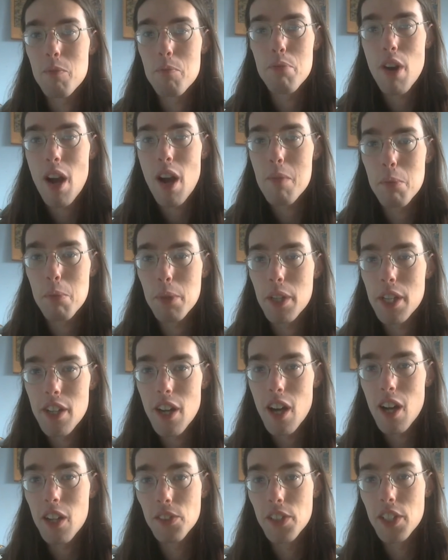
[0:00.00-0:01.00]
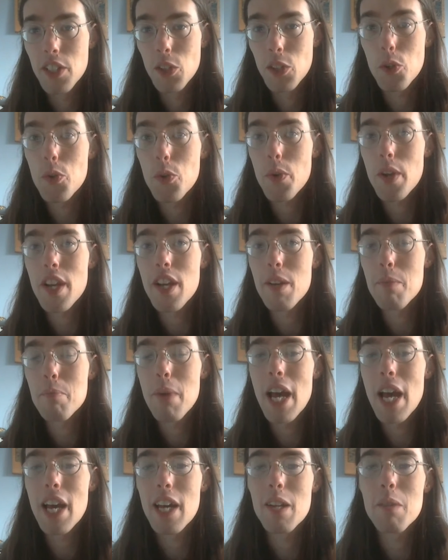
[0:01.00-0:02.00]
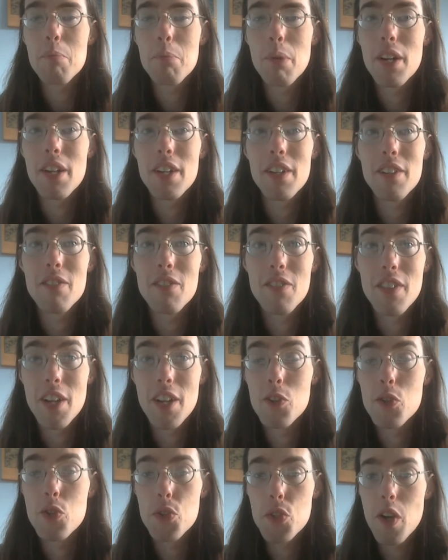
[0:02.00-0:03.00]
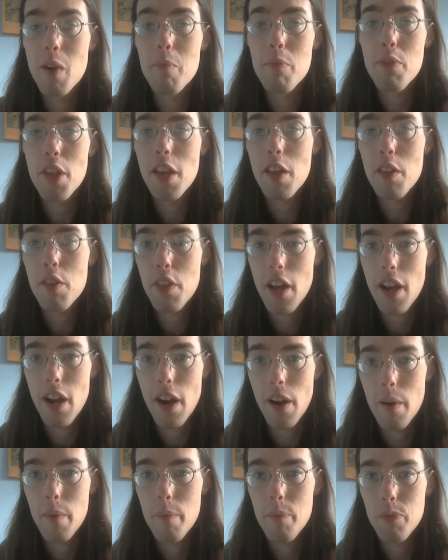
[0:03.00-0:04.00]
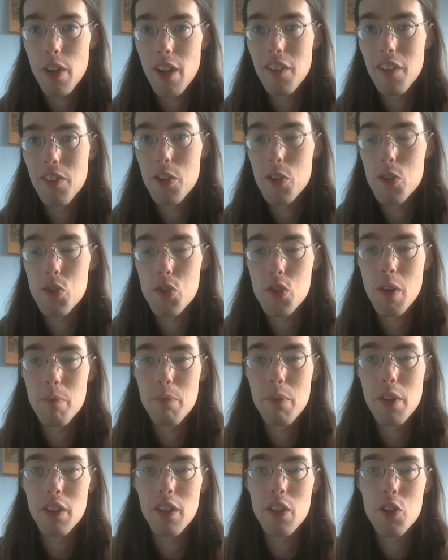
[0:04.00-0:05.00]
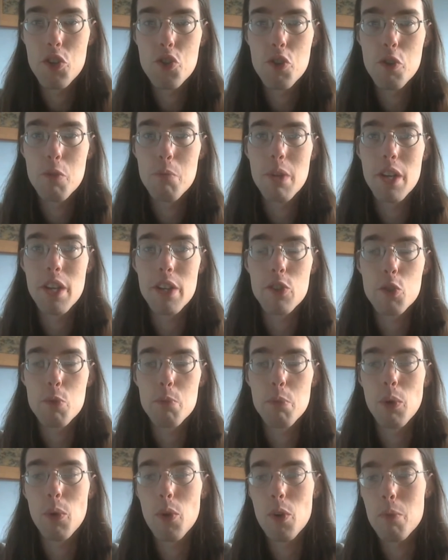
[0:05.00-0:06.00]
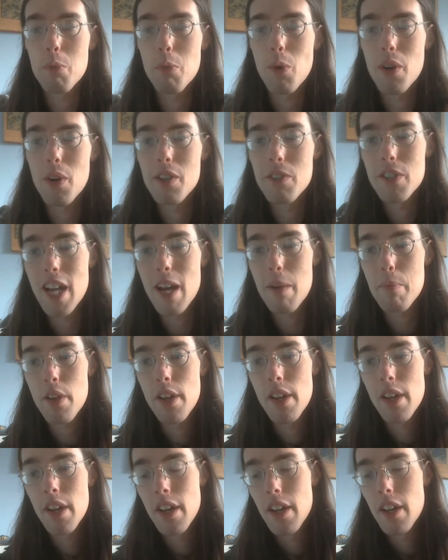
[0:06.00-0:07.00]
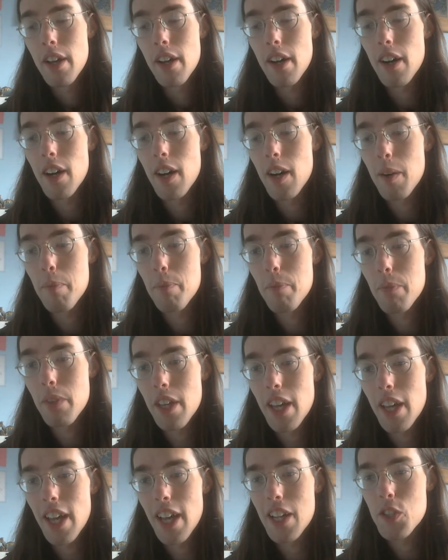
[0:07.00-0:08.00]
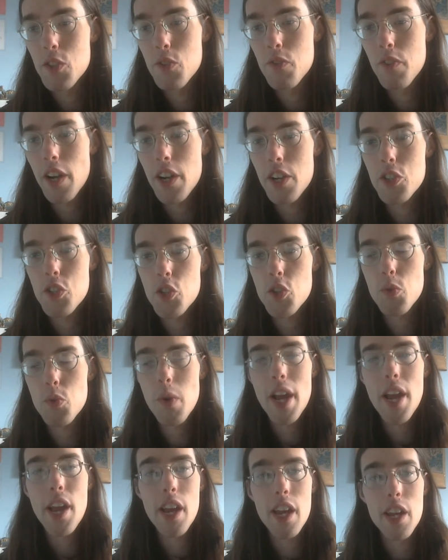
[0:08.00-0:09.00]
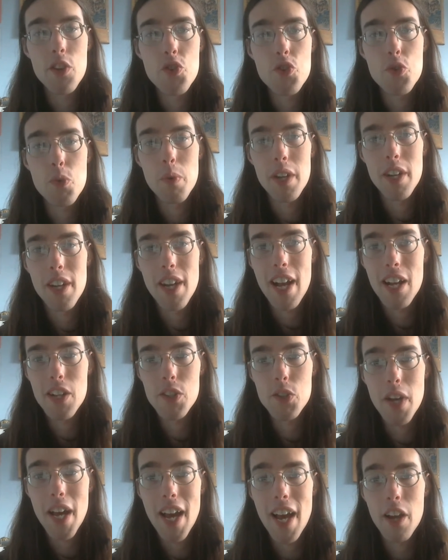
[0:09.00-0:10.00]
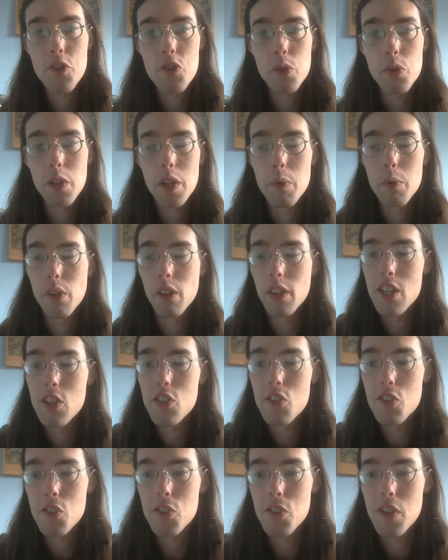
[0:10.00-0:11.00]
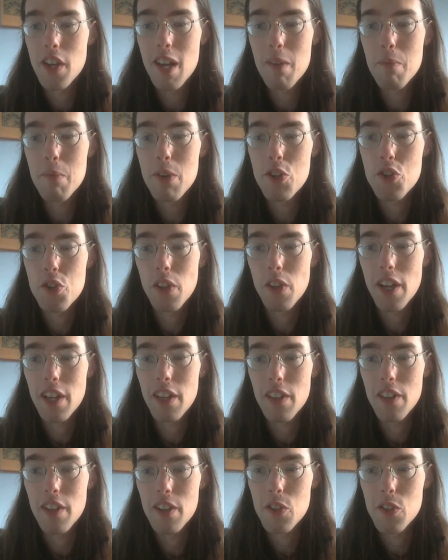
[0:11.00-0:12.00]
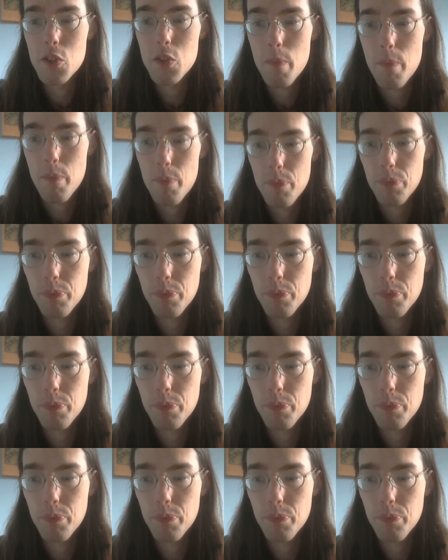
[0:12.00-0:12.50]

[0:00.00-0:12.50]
Probably not little green men, but there's something there. There's something that should be explored more in depth. It's very strange when NASA actually releases an image like this.